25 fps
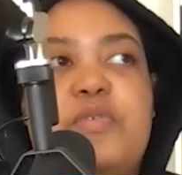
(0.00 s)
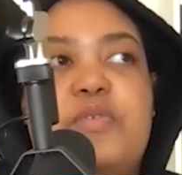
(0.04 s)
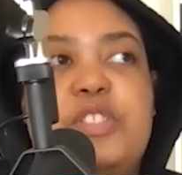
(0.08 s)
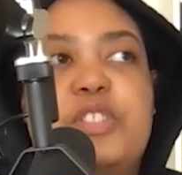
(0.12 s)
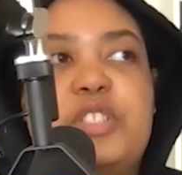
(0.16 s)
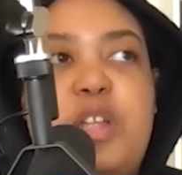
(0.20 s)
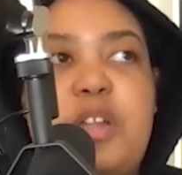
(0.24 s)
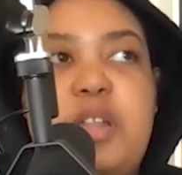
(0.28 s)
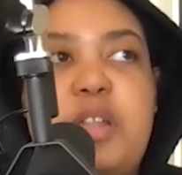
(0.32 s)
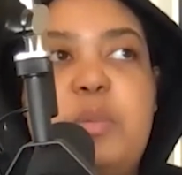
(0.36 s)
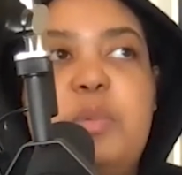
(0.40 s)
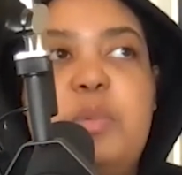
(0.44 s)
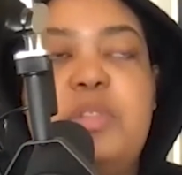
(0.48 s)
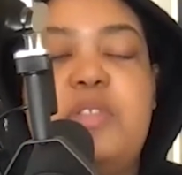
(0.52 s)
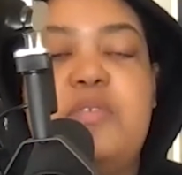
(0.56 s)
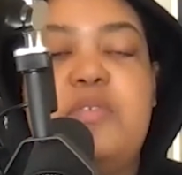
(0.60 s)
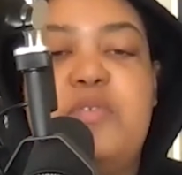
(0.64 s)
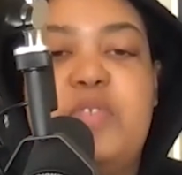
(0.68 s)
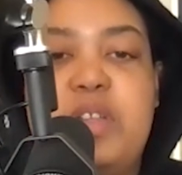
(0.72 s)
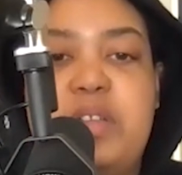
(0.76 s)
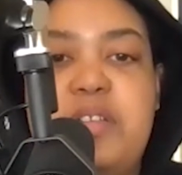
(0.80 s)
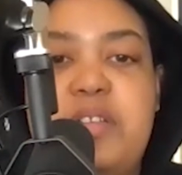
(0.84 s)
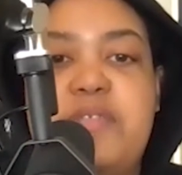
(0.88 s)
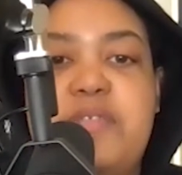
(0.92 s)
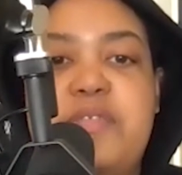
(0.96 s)
Starting with the
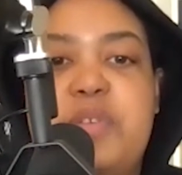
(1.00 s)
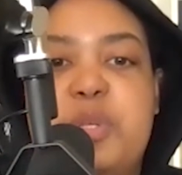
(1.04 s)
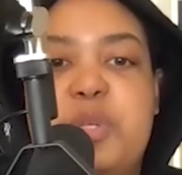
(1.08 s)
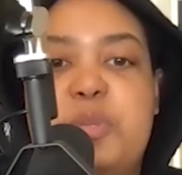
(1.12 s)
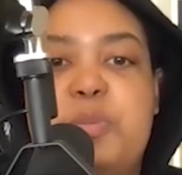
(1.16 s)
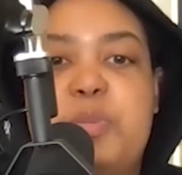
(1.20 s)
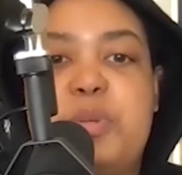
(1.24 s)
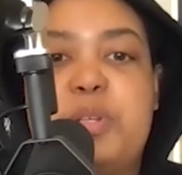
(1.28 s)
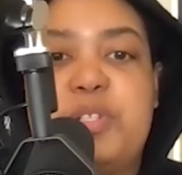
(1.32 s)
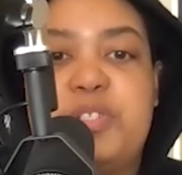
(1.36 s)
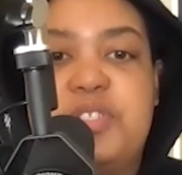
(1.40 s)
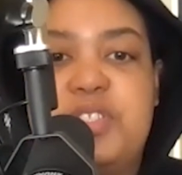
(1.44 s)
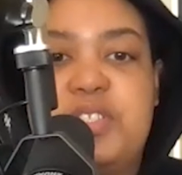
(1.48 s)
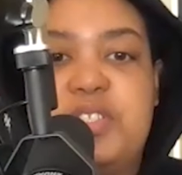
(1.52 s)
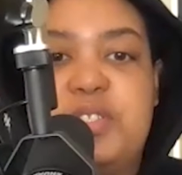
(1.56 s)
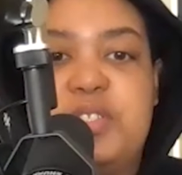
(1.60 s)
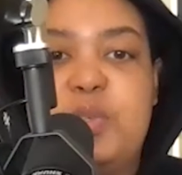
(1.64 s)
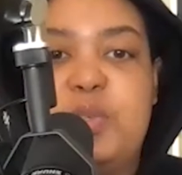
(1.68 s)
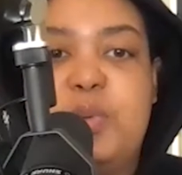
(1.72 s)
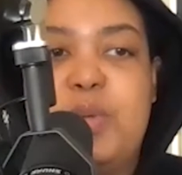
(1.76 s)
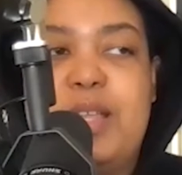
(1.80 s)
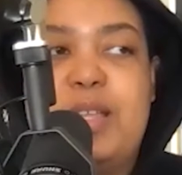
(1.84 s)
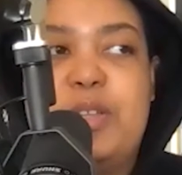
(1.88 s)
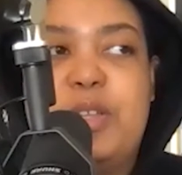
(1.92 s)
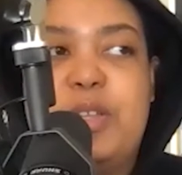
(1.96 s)
very first person
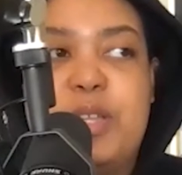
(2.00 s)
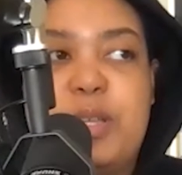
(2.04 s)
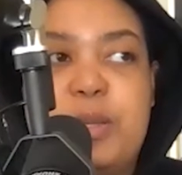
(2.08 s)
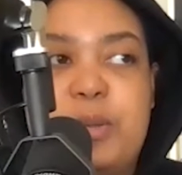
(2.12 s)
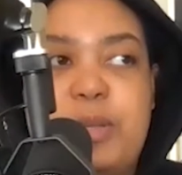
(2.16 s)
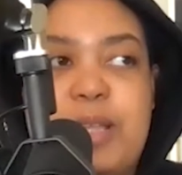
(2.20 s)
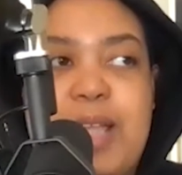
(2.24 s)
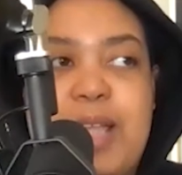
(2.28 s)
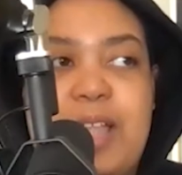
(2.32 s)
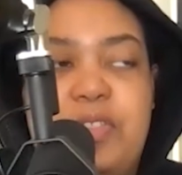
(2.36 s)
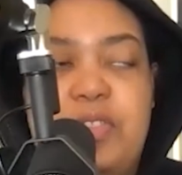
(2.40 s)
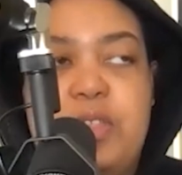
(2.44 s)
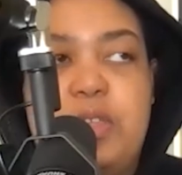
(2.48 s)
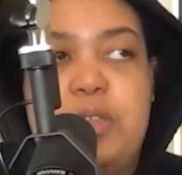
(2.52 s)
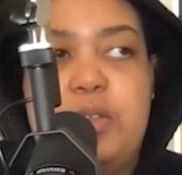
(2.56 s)
who I got